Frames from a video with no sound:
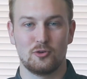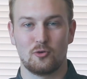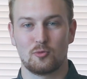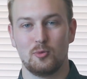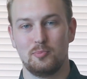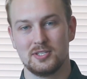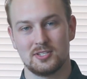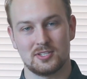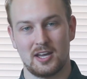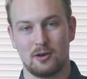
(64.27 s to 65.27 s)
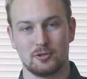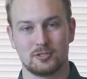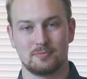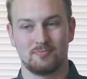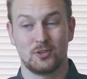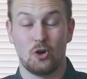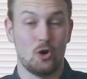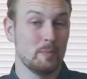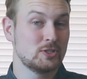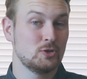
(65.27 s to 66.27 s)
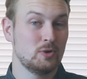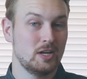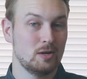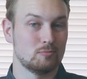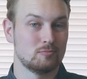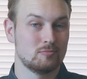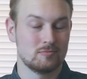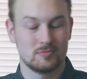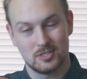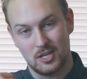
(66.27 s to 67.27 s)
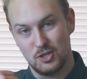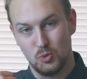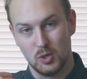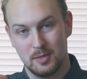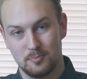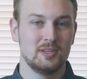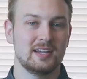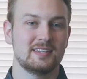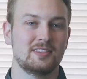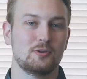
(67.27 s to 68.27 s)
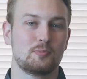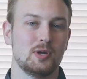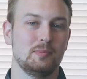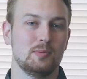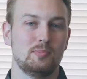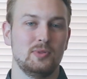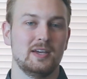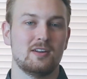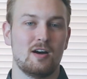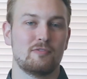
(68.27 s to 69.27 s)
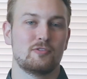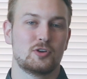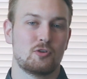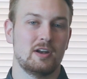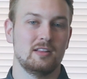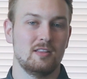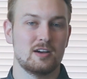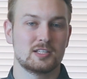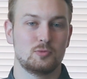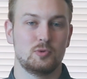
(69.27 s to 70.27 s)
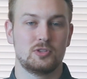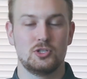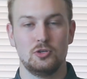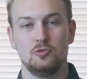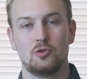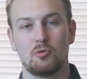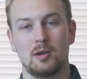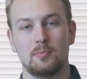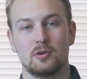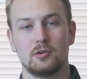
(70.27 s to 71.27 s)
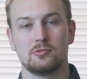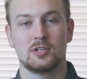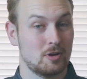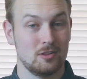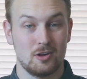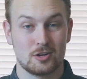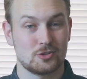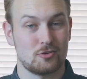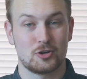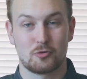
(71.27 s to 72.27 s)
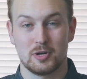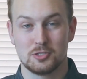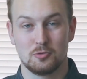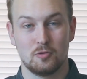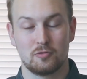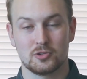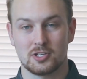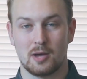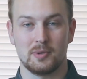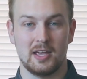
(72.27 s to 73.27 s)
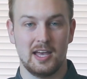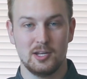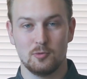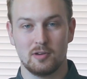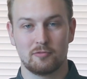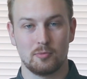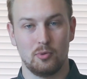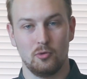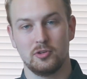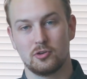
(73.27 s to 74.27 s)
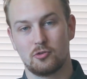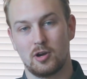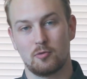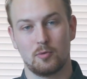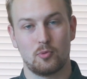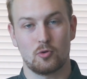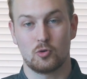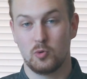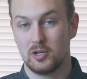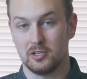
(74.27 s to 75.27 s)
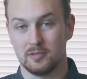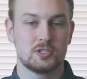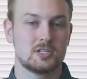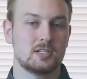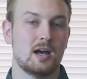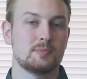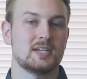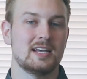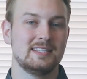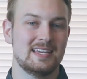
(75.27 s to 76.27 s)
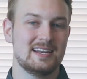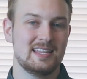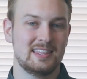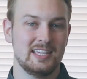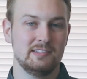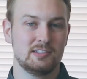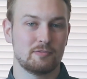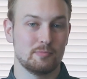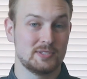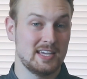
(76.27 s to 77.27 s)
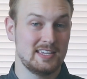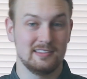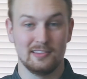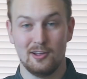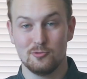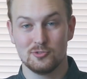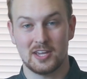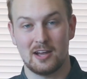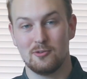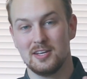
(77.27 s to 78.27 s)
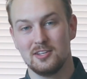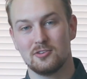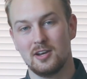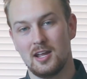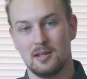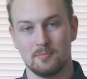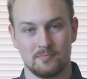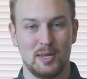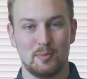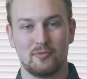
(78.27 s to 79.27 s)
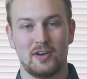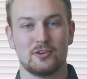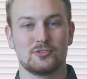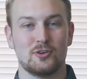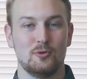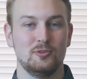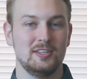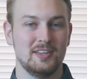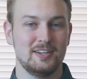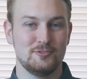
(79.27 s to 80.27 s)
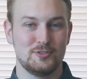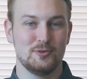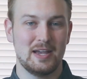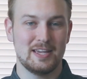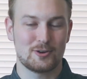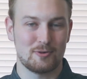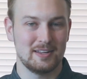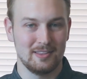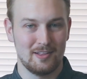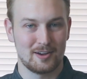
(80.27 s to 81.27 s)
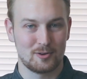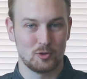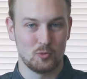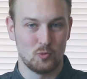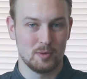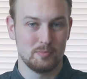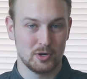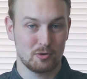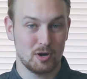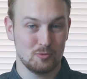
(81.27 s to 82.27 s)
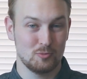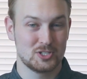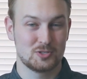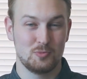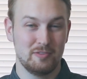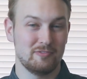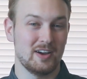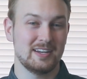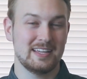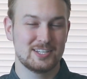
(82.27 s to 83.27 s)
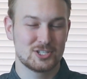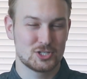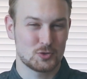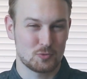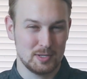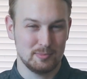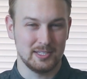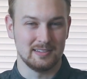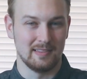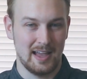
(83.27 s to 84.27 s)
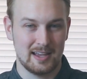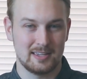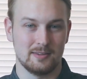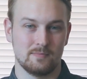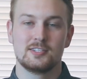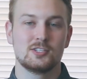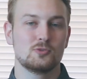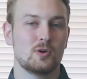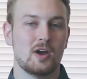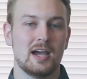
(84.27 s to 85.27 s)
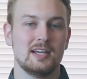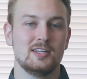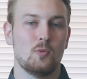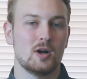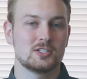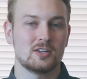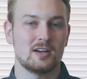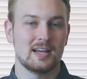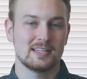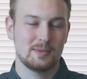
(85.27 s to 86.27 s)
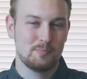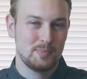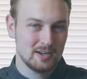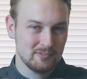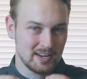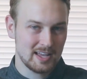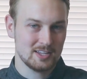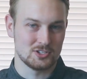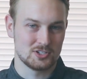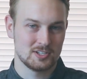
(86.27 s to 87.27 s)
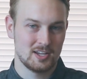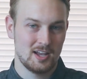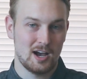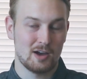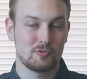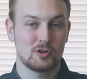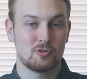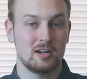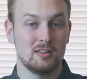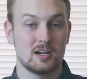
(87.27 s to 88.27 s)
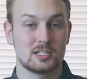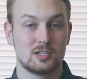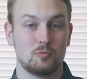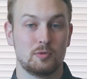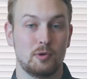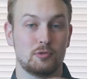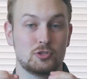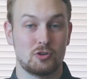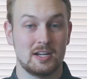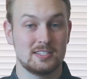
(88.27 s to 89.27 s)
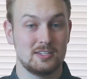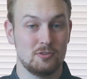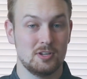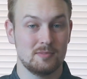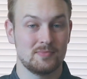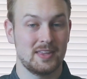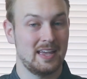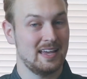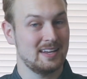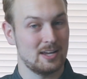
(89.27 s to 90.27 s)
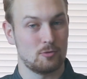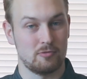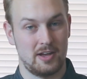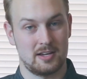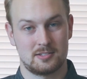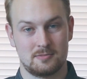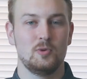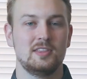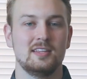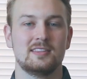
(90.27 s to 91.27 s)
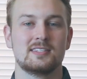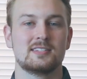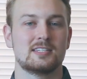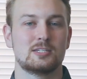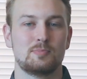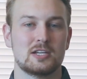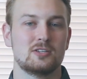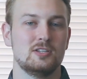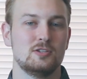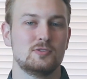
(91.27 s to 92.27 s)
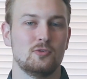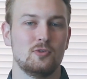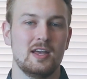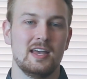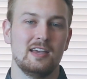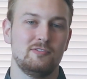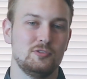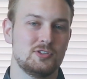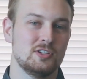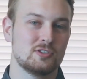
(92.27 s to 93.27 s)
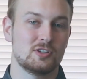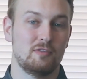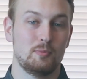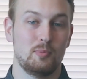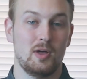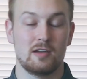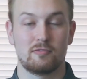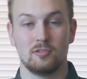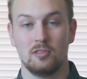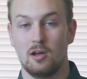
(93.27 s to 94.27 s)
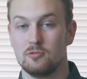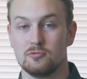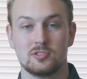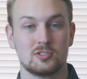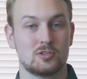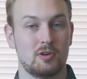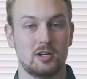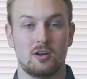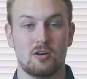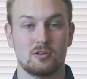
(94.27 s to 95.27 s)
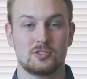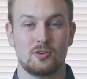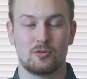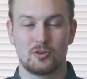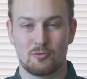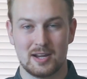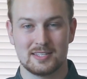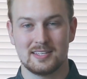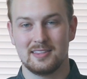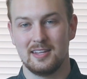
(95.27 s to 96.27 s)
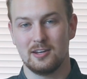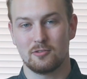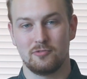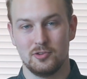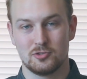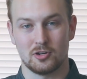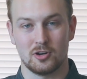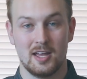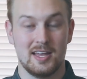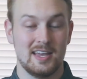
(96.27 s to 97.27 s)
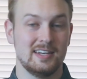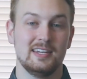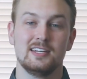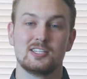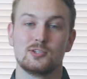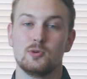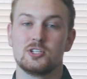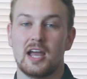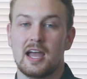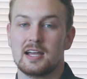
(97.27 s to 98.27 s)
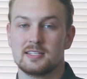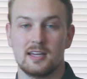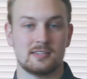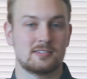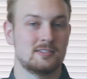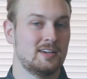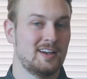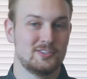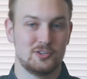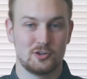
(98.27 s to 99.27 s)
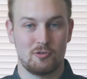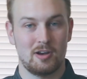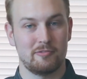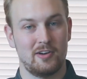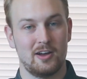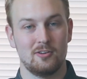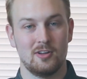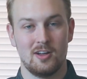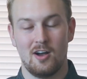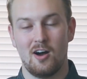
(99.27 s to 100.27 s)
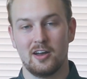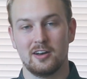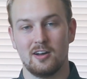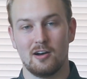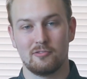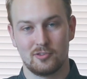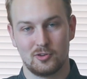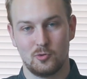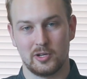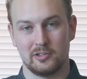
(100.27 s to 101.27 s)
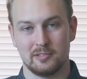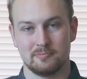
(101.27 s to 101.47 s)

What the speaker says: normal business hours. Call them at 2 a.m. Say you up. We like that their premium plan offered credit locks with 2 credit bureaus. Credit locks are a great tool for stopping anyone from pulling your credit report quickly, which stops identity thieves from taking loans out in your name. Many providers only let you do a credit lock with one bureau, which we find extremely lacking. This is where ID Watchdog has a bit of an edge, offering credit locks with both TransUnion and Equifax. We think this is especially useful if you see yourself applying for loans, credit cards, or grants in the near future and need to switch access to your credit file on and off quickly.